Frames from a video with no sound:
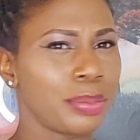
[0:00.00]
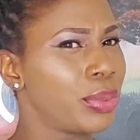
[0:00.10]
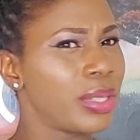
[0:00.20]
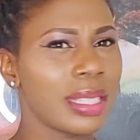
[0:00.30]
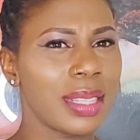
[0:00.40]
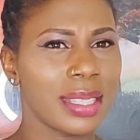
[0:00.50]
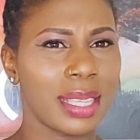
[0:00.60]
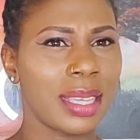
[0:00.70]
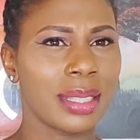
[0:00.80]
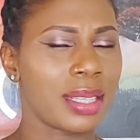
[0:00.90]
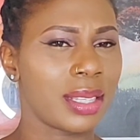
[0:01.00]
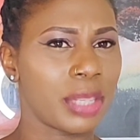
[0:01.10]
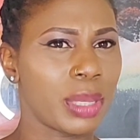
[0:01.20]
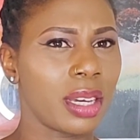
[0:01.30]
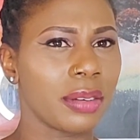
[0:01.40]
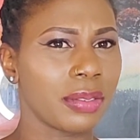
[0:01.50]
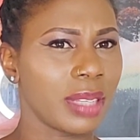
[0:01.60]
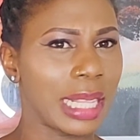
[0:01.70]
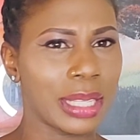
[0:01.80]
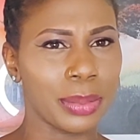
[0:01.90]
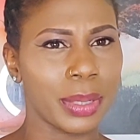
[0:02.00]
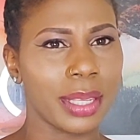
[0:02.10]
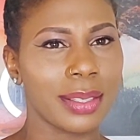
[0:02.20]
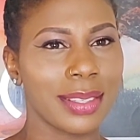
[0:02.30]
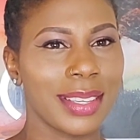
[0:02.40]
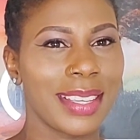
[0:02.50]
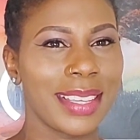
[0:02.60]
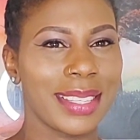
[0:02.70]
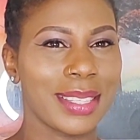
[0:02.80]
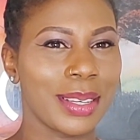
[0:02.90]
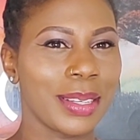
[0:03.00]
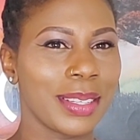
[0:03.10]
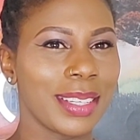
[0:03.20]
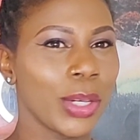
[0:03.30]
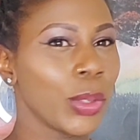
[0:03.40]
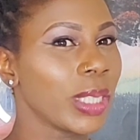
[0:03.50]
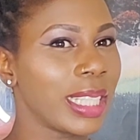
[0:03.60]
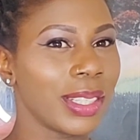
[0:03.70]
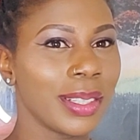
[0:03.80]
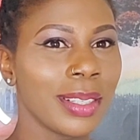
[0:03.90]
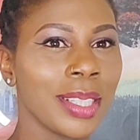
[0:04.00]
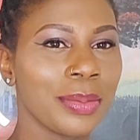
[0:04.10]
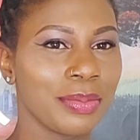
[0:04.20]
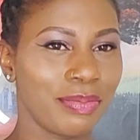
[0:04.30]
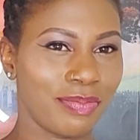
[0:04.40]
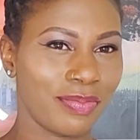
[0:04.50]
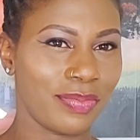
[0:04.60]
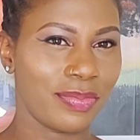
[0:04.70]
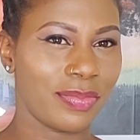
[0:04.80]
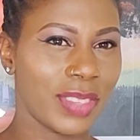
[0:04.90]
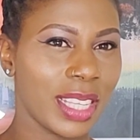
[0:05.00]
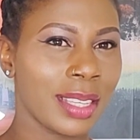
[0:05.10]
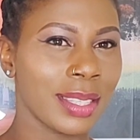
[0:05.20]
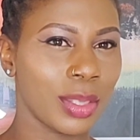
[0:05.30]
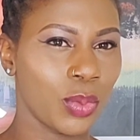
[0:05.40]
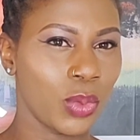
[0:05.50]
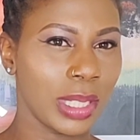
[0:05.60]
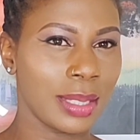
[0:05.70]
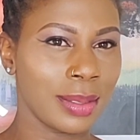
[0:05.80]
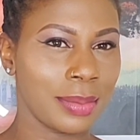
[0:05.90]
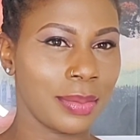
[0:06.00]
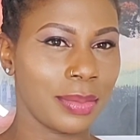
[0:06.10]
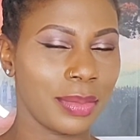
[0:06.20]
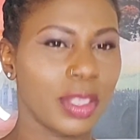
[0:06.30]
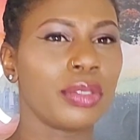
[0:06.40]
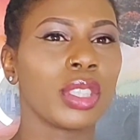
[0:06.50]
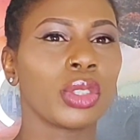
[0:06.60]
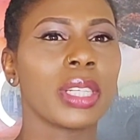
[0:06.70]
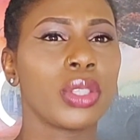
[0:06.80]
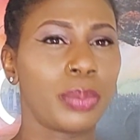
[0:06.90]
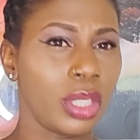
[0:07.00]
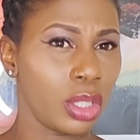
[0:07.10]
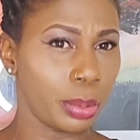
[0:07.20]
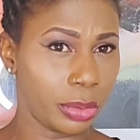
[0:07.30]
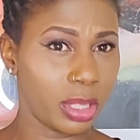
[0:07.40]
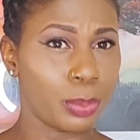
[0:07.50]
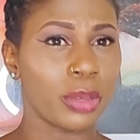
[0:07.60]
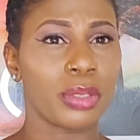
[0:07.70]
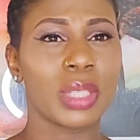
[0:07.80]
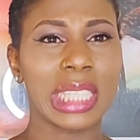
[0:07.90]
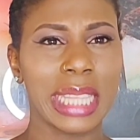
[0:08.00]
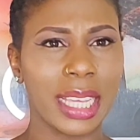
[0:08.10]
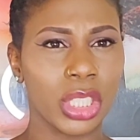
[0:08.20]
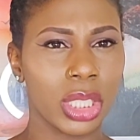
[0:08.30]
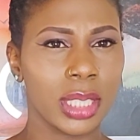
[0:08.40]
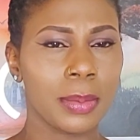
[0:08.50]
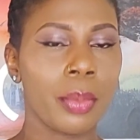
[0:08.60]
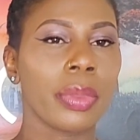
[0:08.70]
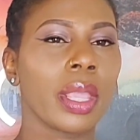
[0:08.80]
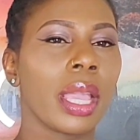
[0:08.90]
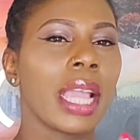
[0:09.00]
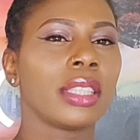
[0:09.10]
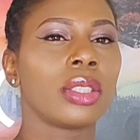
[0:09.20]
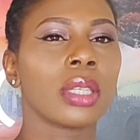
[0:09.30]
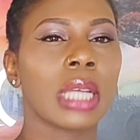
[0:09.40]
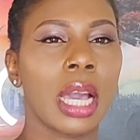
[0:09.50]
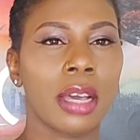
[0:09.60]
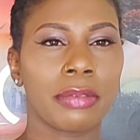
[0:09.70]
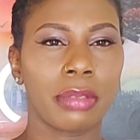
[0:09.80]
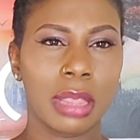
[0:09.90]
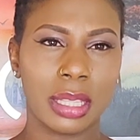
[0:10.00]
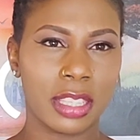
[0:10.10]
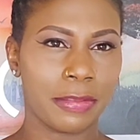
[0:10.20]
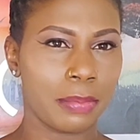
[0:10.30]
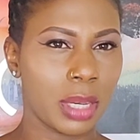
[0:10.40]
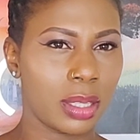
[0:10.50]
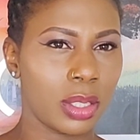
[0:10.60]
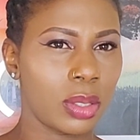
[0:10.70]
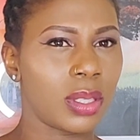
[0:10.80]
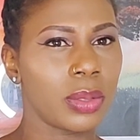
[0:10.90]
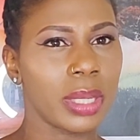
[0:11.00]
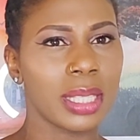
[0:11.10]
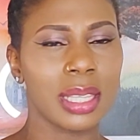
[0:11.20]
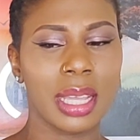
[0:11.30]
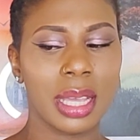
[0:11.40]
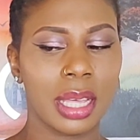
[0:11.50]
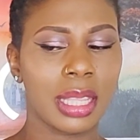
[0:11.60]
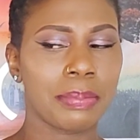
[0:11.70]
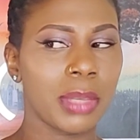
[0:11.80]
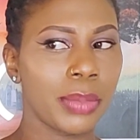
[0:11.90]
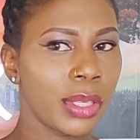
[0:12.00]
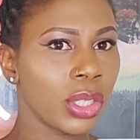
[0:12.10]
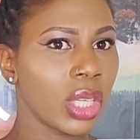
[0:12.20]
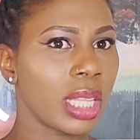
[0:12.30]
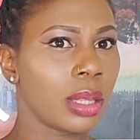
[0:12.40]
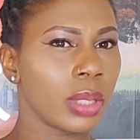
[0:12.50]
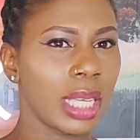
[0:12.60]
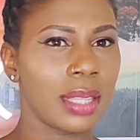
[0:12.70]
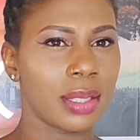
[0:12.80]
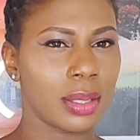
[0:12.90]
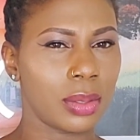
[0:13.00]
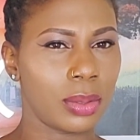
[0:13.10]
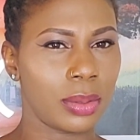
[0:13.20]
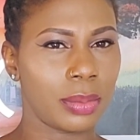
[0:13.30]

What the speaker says: booziness here turns me off a little bit. So, all in all, this one, if you're trying to build your perfume collection and you don't have lots of money to do it, then maybe you can look into